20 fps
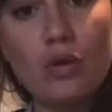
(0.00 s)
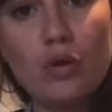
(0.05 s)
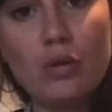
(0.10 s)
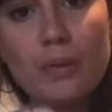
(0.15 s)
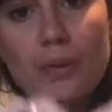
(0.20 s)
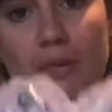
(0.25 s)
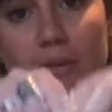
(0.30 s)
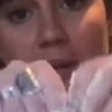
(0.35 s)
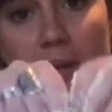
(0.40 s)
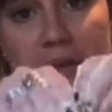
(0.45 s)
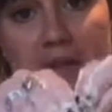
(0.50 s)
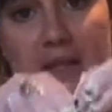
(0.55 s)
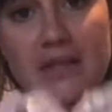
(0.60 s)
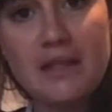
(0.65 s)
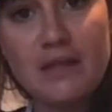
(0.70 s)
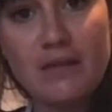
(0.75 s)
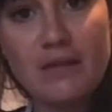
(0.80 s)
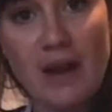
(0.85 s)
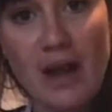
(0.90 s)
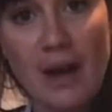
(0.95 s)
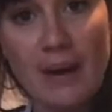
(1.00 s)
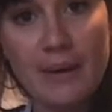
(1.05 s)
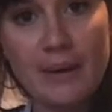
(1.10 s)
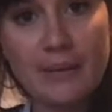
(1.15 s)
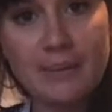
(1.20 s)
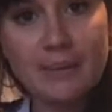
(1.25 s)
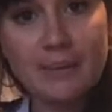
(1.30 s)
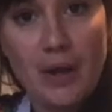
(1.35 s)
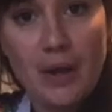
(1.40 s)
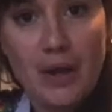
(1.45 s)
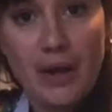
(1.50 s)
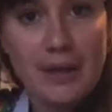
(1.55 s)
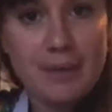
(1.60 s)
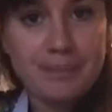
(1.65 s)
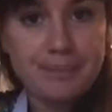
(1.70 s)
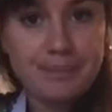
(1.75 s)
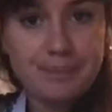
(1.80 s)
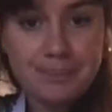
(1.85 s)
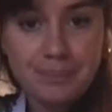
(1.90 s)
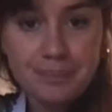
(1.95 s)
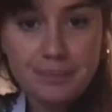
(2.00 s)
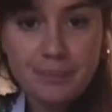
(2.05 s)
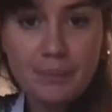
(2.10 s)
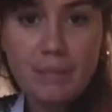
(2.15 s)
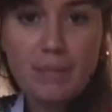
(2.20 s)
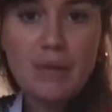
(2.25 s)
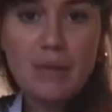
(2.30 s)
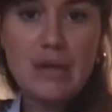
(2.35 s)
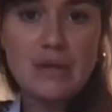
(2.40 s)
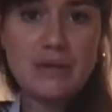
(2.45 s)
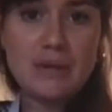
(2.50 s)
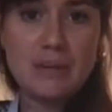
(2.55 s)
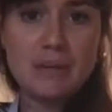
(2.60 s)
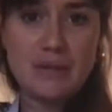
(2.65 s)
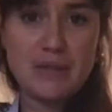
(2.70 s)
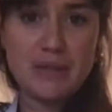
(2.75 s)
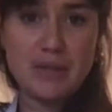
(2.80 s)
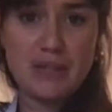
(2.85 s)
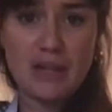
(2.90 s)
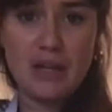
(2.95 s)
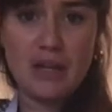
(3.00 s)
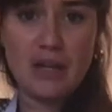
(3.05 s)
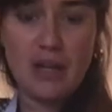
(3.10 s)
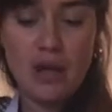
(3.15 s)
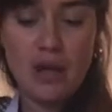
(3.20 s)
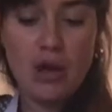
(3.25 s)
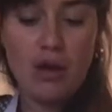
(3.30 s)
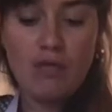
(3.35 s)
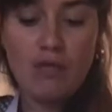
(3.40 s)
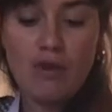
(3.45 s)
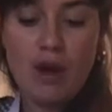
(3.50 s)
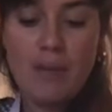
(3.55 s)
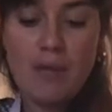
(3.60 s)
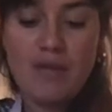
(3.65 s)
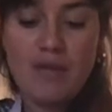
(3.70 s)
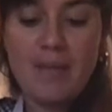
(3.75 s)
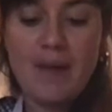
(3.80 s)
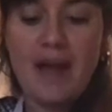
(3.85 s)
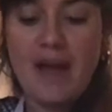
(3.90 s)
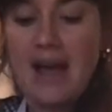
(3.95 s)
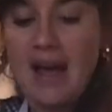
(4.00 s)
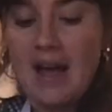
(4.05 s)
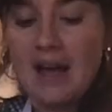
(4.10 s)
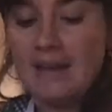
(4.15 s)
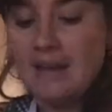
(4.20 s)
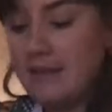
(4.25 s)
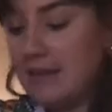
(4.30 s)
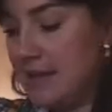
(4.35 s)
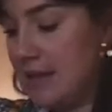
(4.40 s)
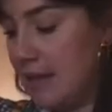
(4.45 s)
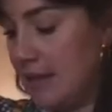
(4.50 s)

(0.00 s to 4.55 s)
been rubbed into the flour, okay? So I'm just gonna rub off my hands.